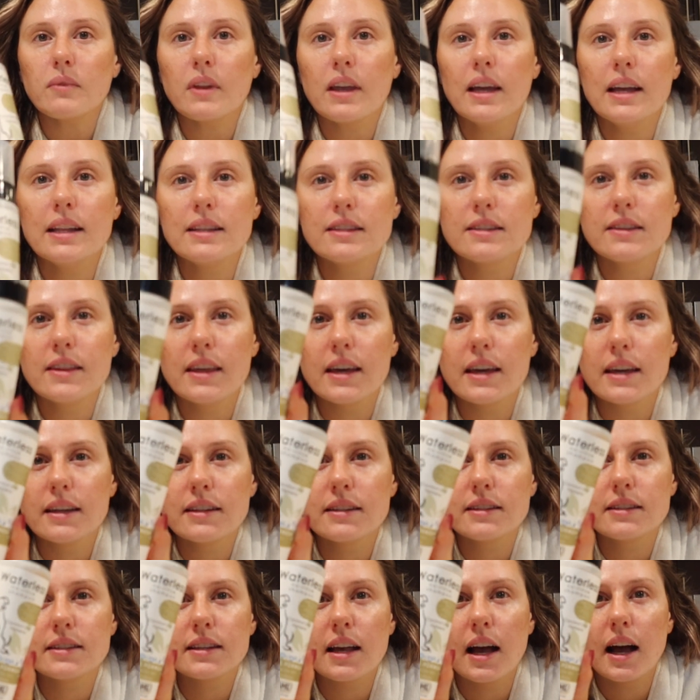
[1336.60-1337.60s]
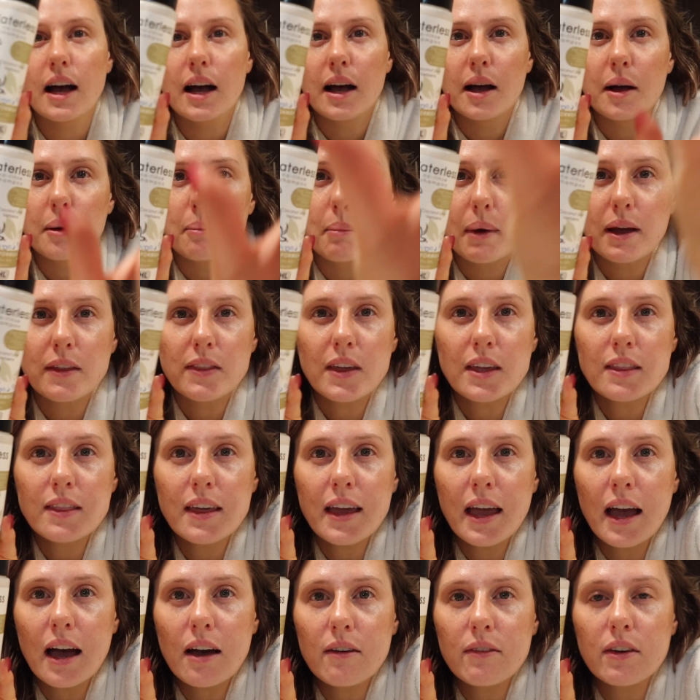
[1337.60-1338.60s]
It's this, I think they
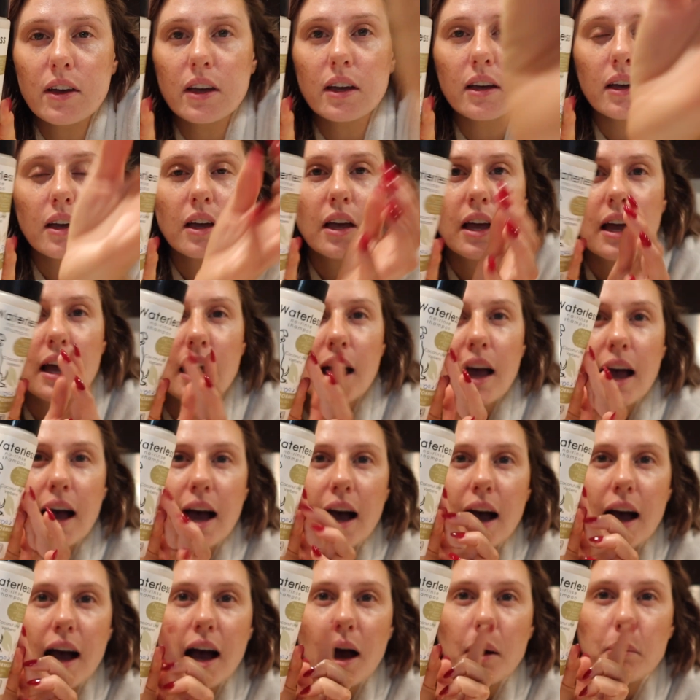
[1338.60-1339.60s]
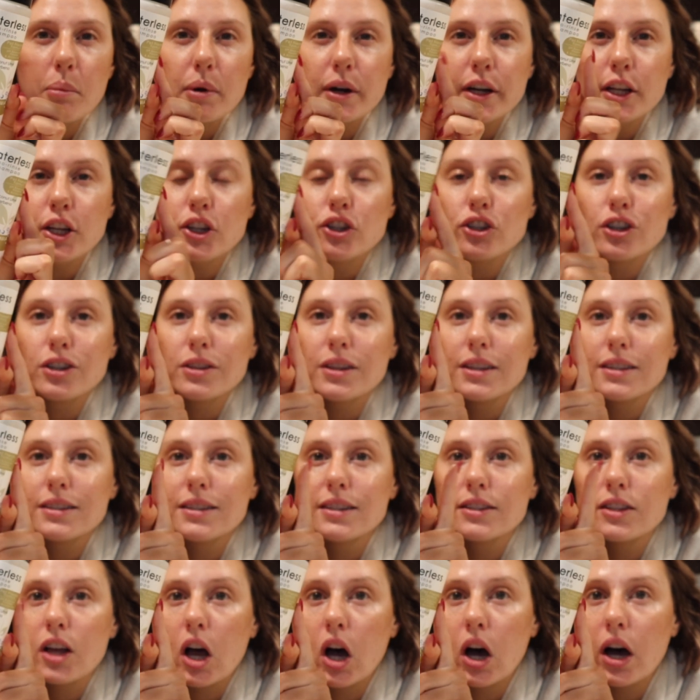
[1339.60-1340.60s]
have it. I'm pretty sure this
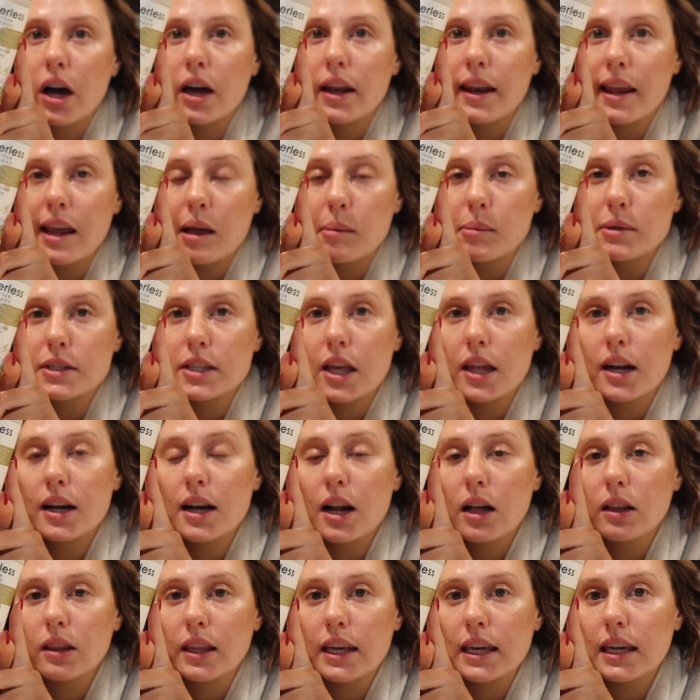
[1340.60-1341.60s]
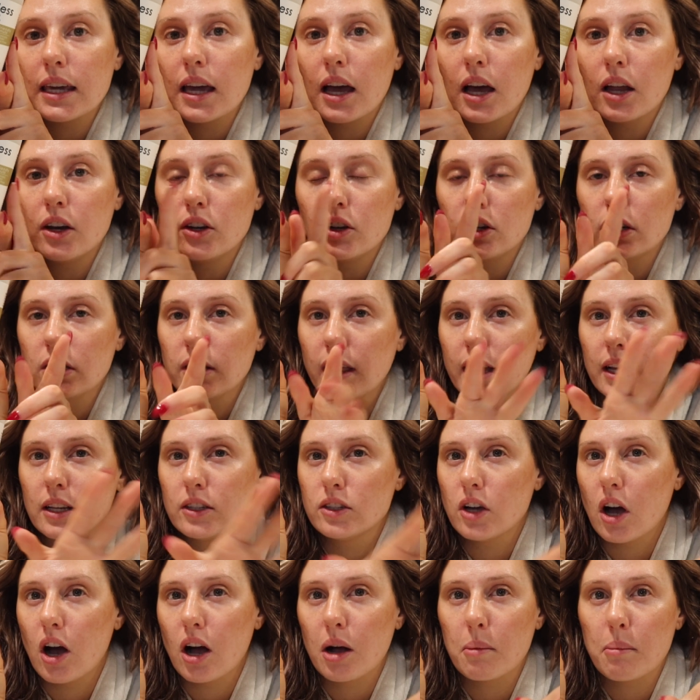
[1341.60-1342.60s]
is on Amazon, and I'll link it under like
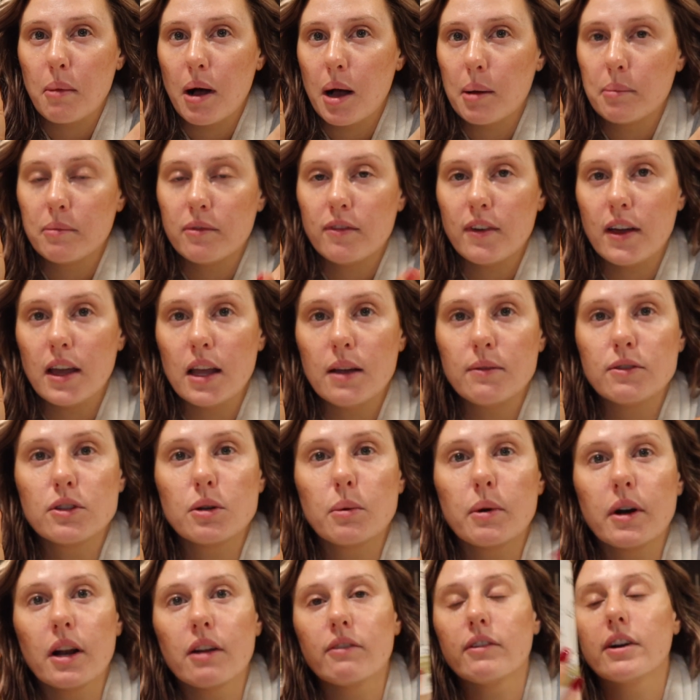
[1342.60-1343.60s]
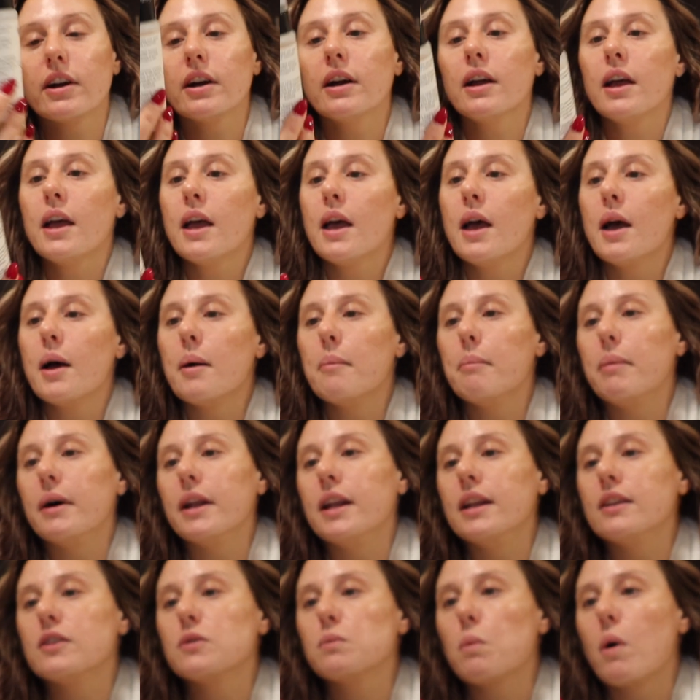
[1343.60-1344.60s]
Dog Mom Faves or whatever. But
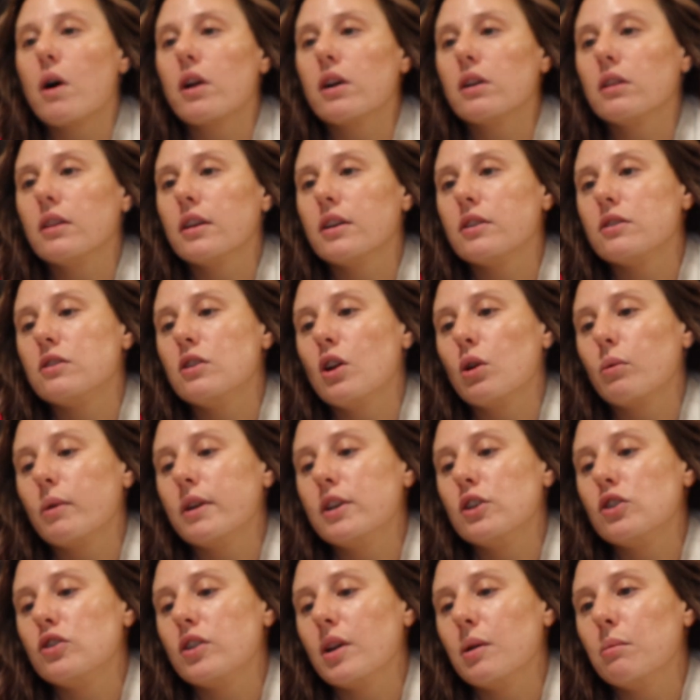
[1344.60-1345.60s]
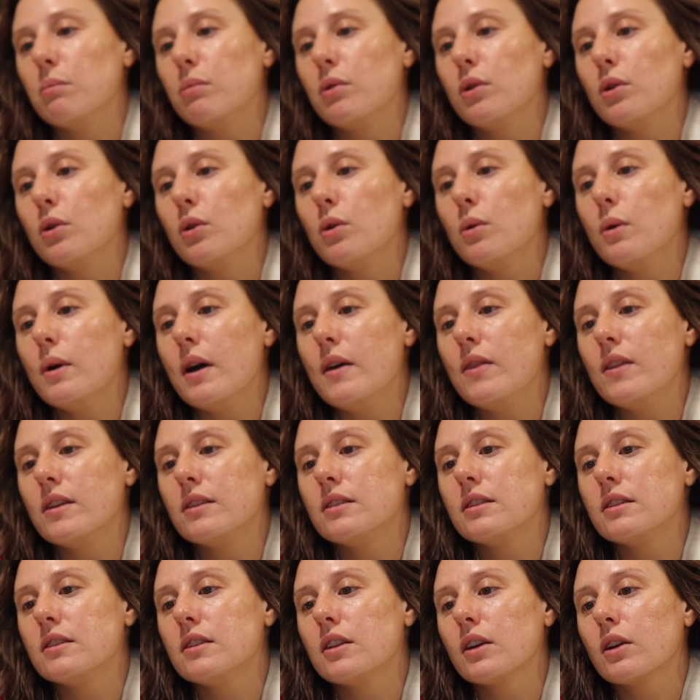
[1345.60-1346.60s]
it's waterless, no rinse shampoo, and
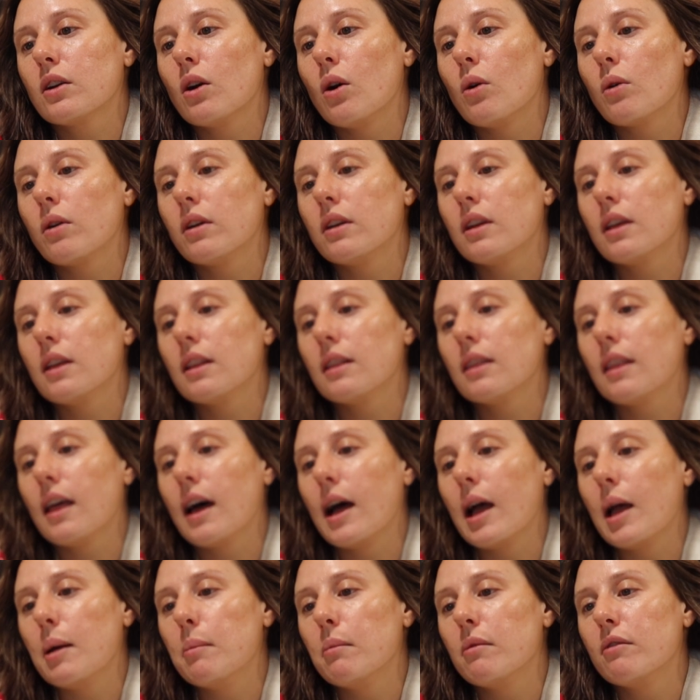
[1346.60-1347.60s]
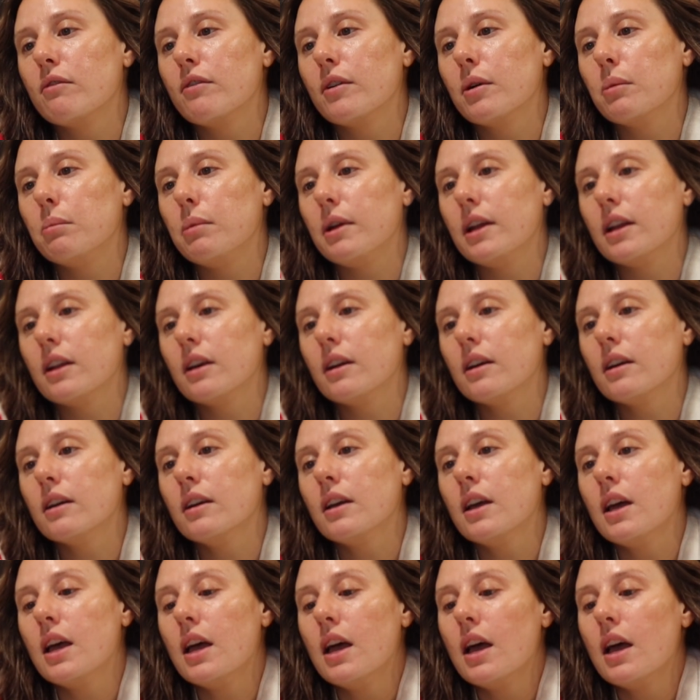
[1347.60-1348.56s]
this is the coconut lime verbena